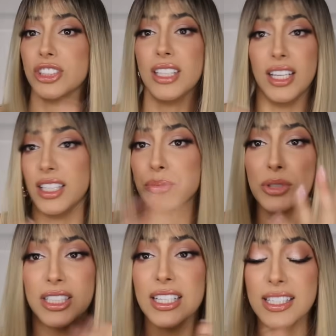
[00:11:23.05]
It is
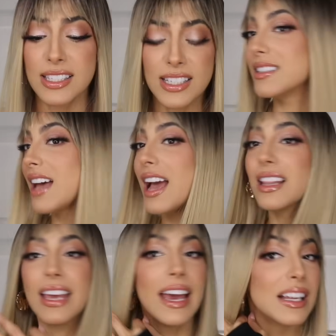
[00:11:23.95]
what it is.
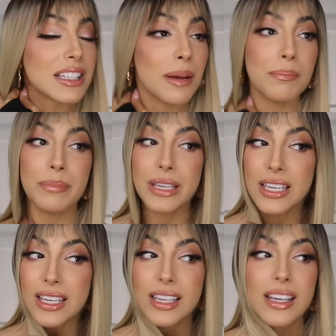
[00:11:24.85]
Thailand, to
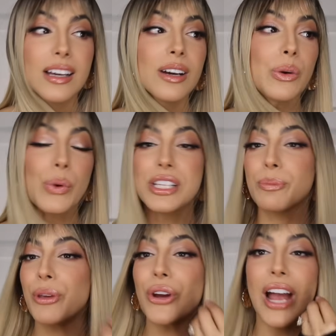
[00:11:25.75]
me, was
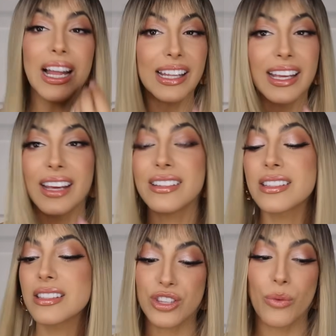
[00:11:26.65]
pure elegance.